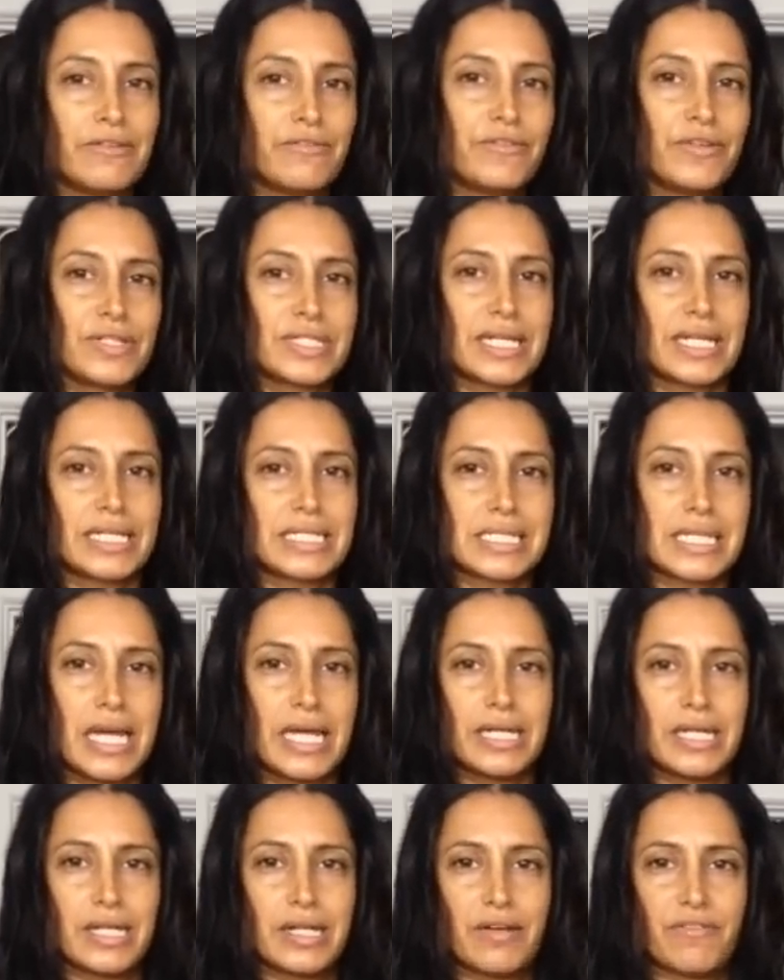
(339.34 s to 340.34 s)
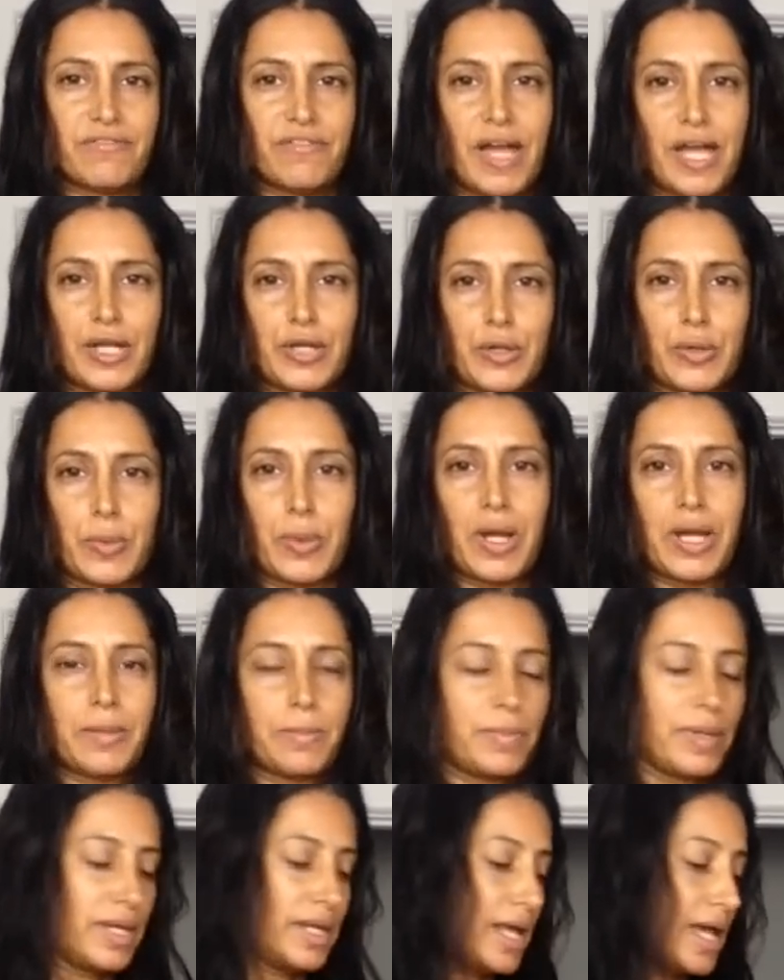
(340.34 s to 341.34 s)
feels like it's gotten in a fight or
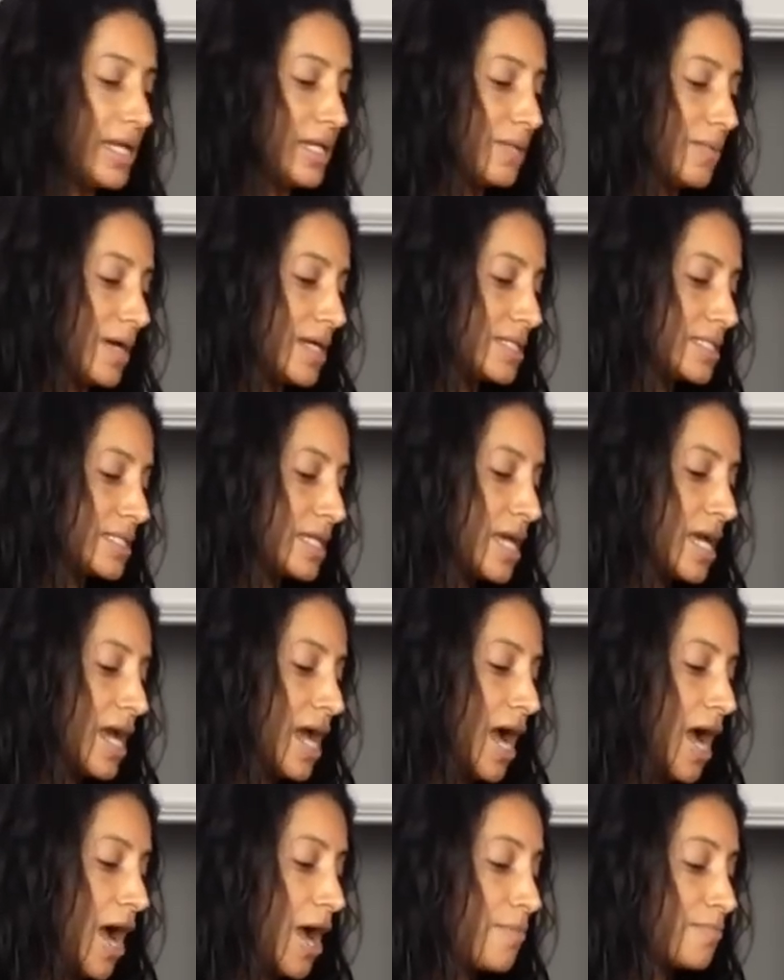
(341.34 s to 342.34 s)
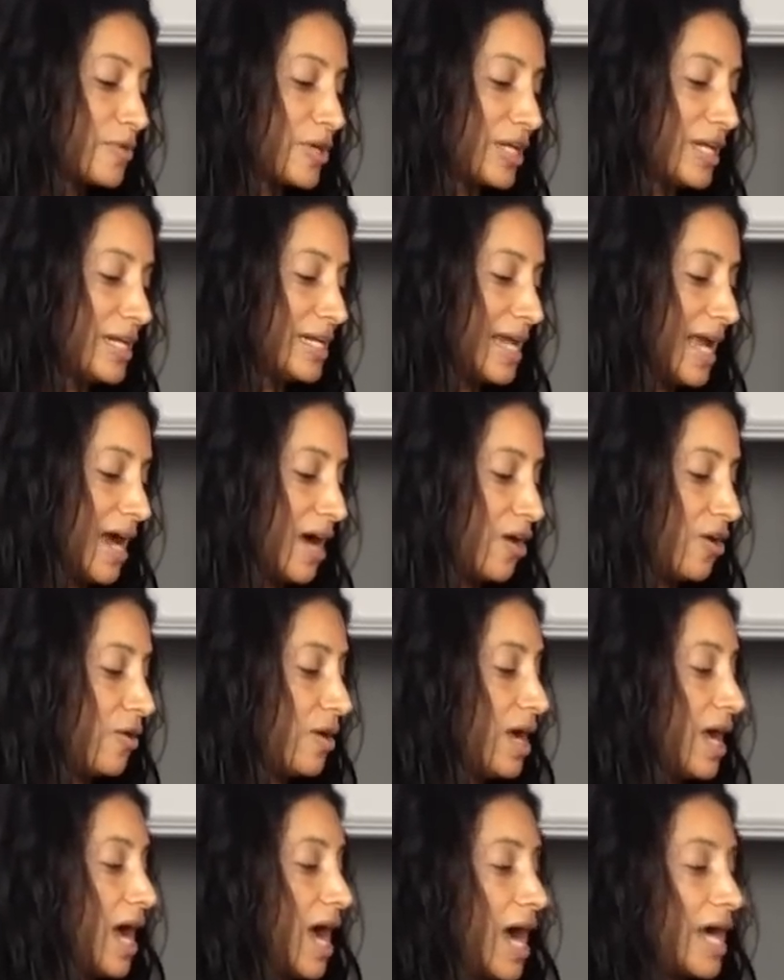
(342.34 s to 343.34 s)
what, but anyways, I'm gonna now,
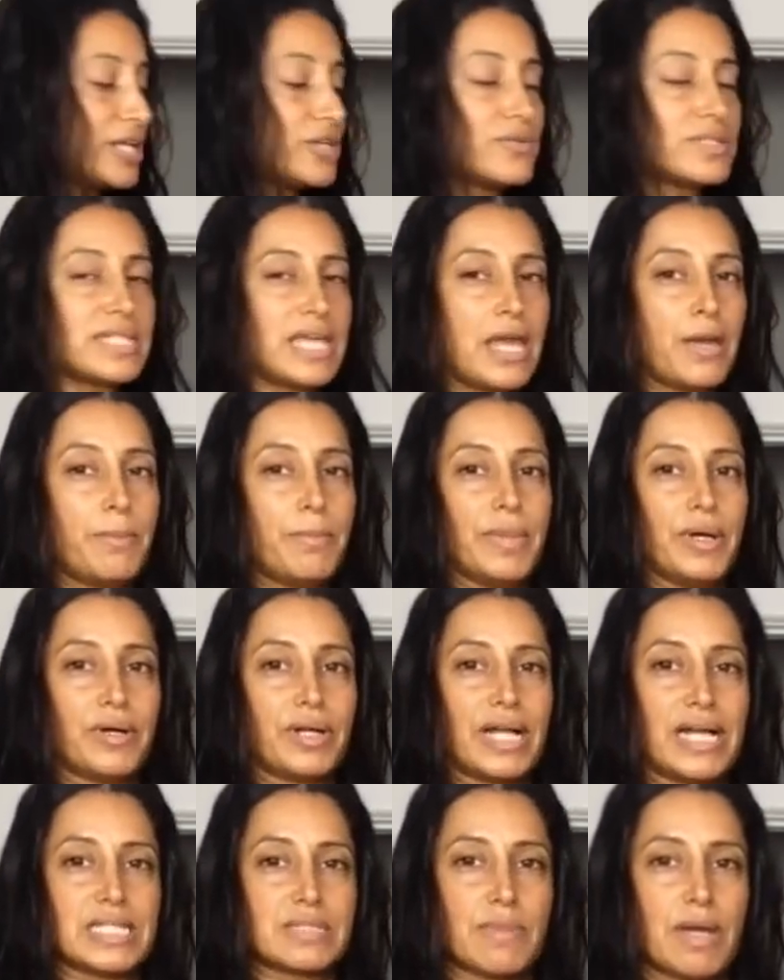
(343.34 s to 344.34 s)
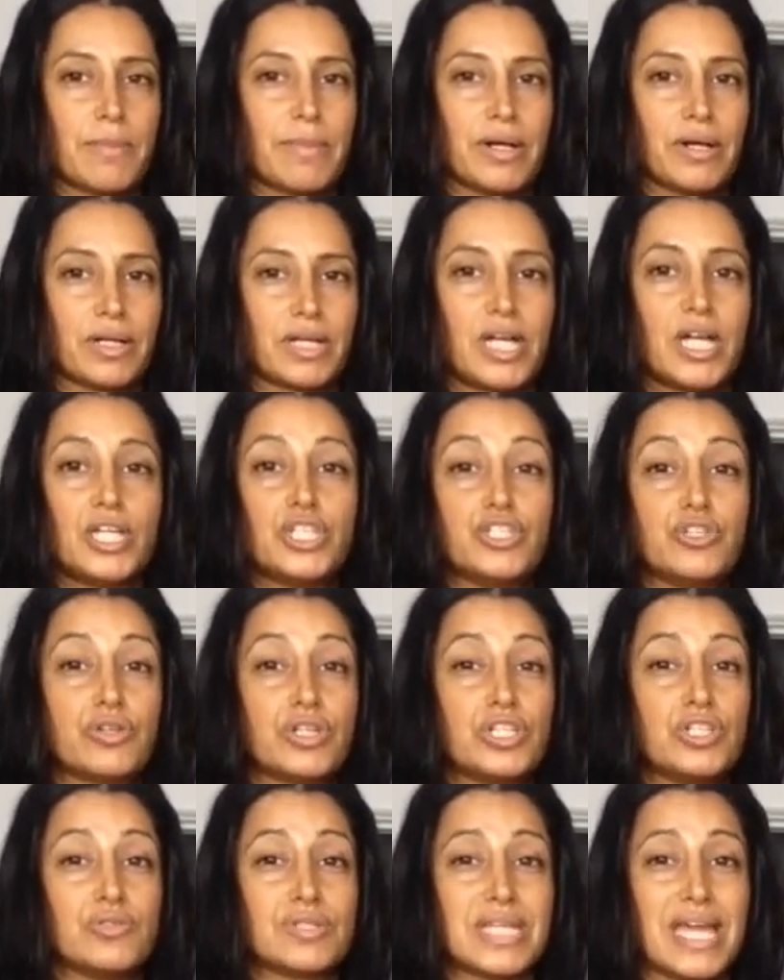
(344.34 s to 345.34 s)
I use hemp milk as my milk. You
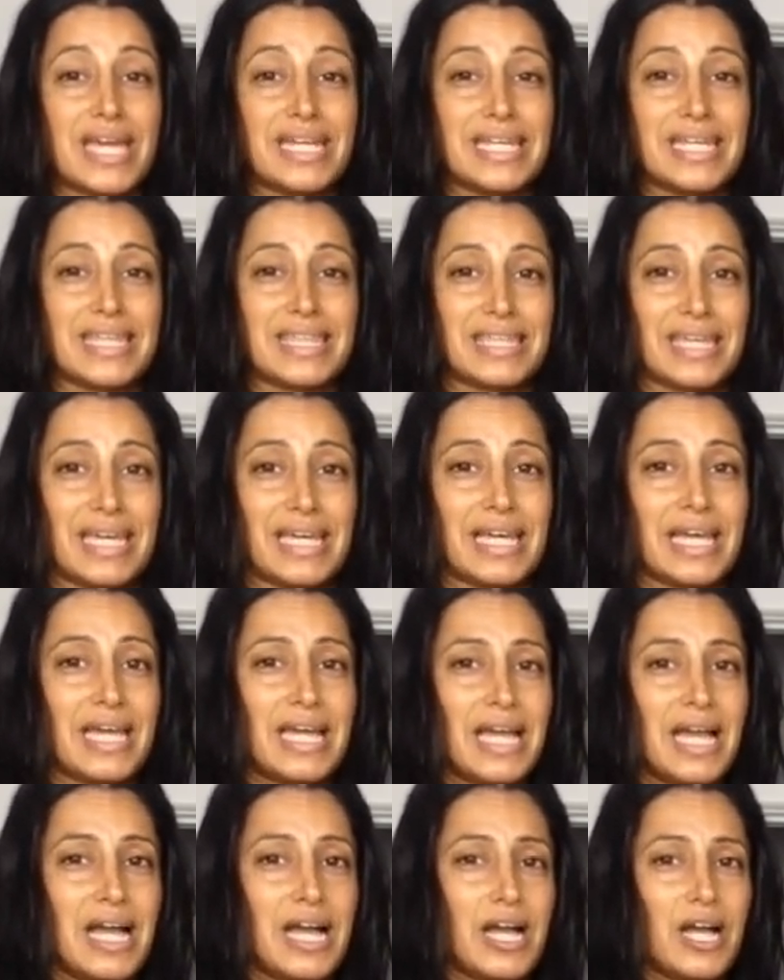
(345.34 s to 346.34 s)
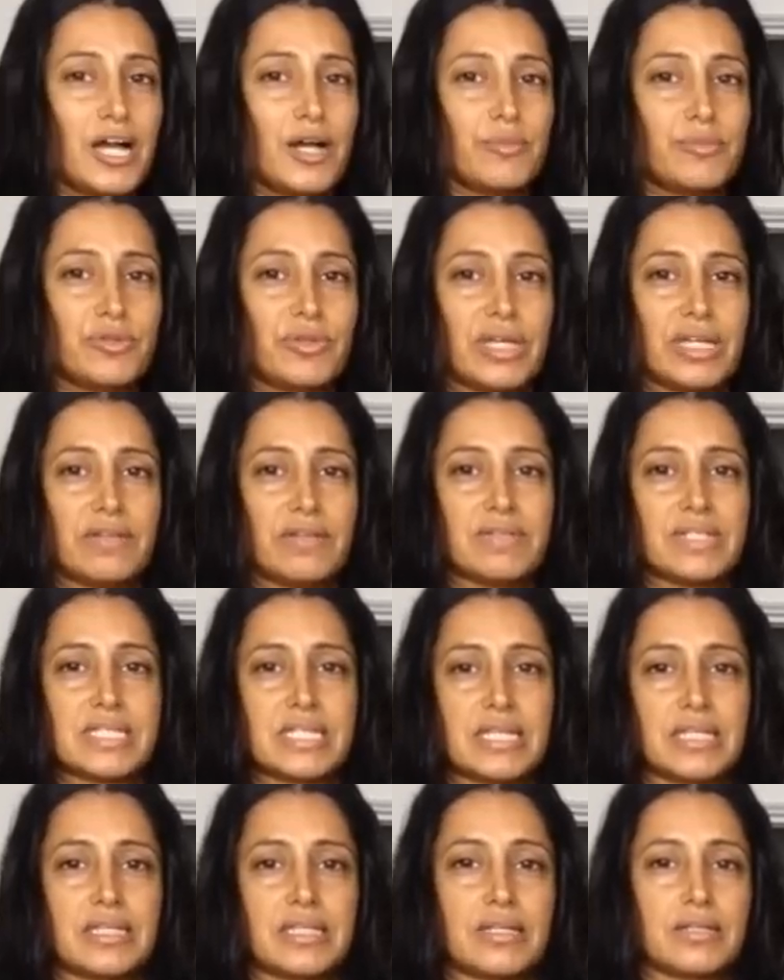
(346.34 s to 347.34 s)
can use anything. You can't even see
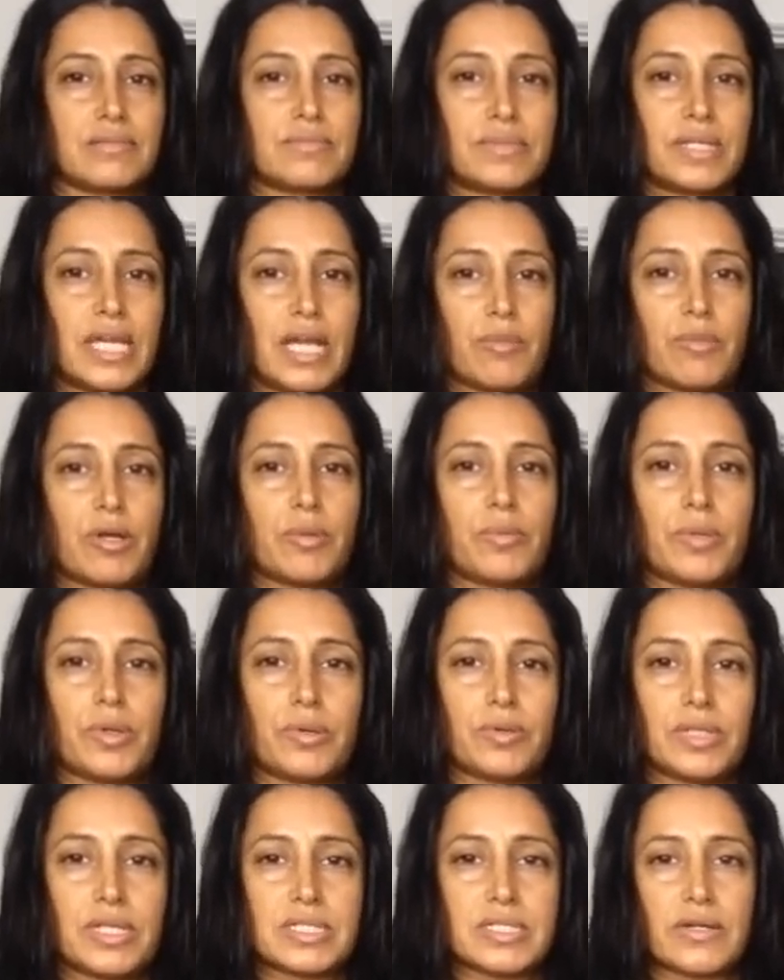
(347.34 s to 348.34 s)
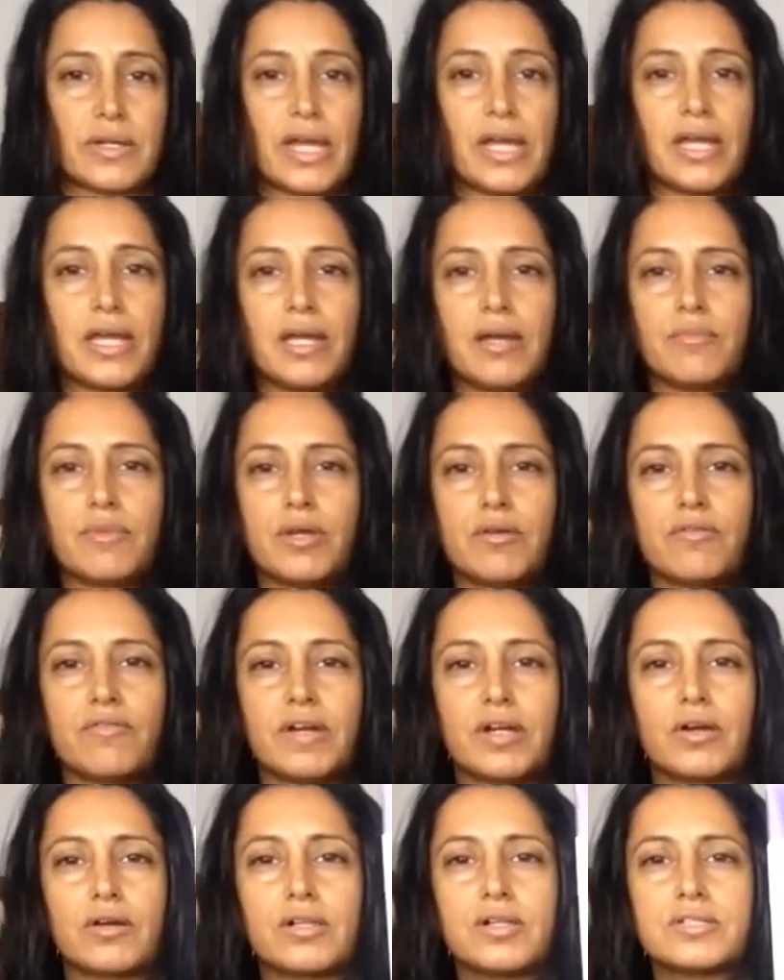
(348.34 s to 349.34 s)
it in the camera, but that's okay. Maybe if I
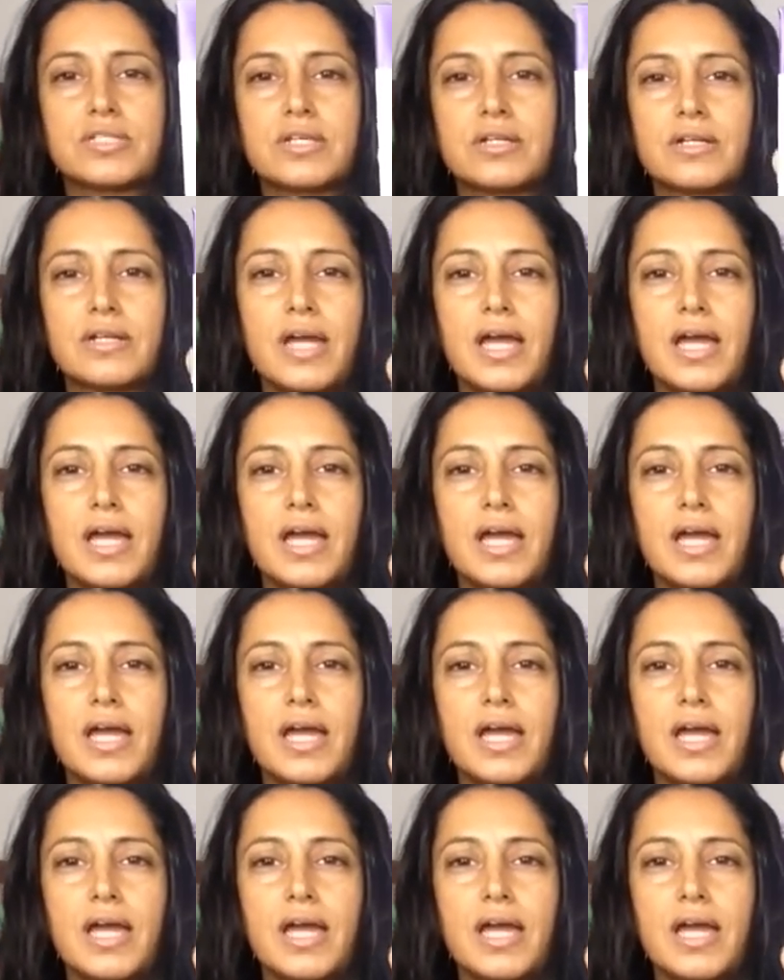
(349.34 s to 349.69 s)
go closer.